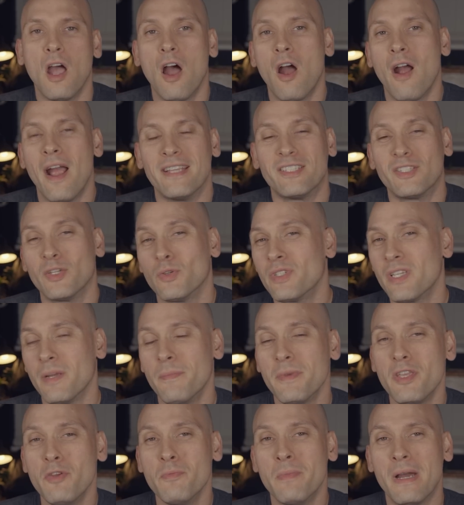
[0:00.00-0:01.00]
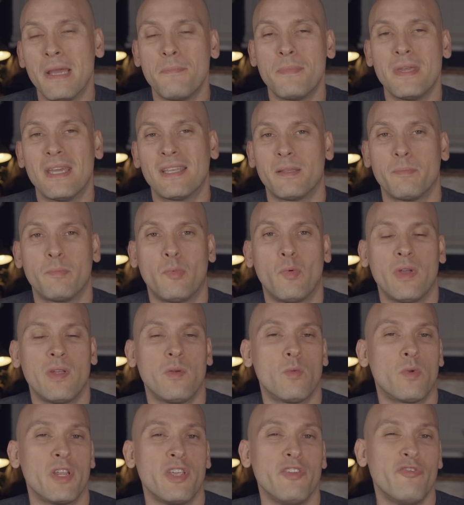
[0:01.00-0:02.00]
All right, so some of you might be at the point
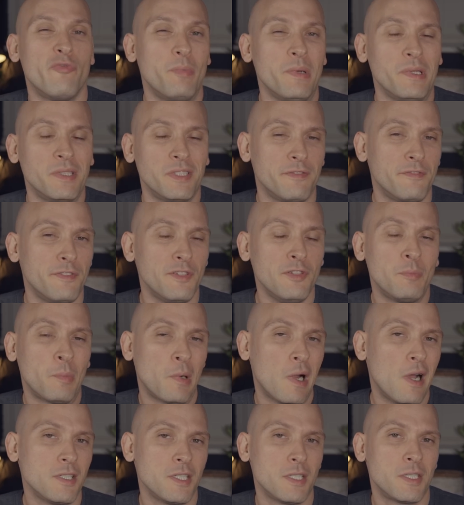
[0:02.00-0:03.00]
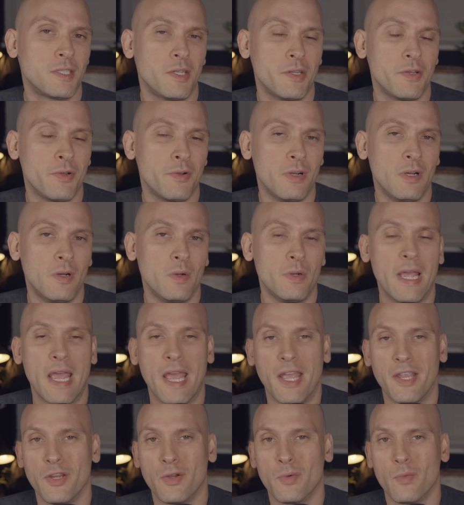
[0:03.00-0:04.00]
where you've built a few projects on your own
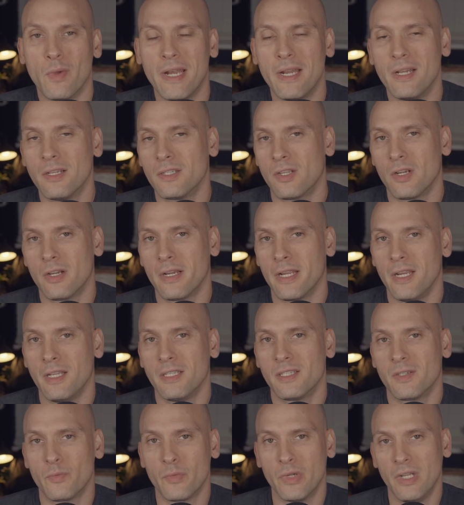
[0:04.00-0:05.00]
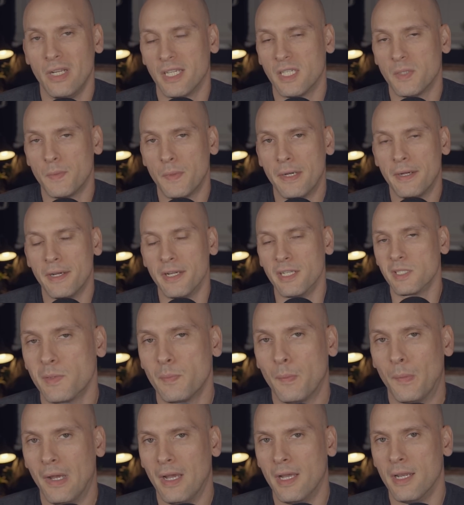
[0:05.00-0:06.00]
and you're ready to start getting some real experience,
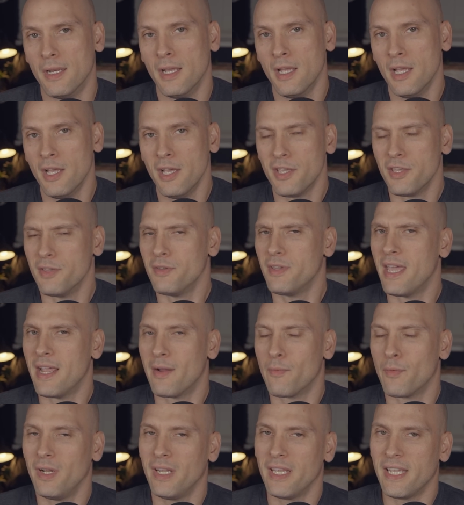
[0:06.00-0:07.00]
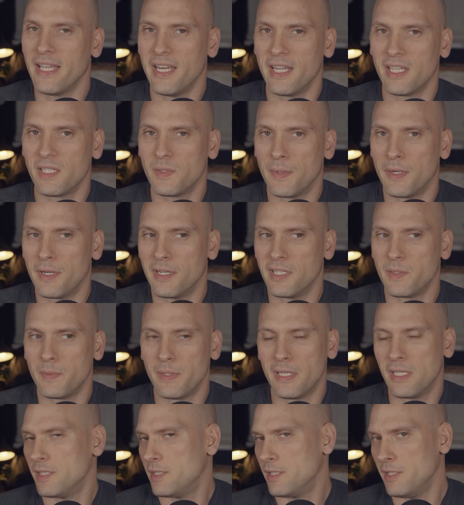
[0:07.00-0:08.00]
but you can't really get experience
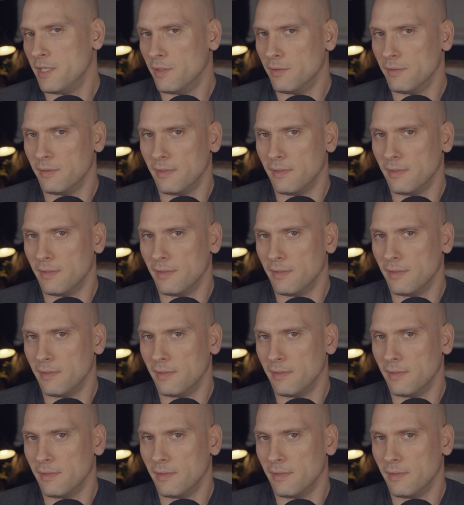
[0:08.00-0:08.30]
because you don't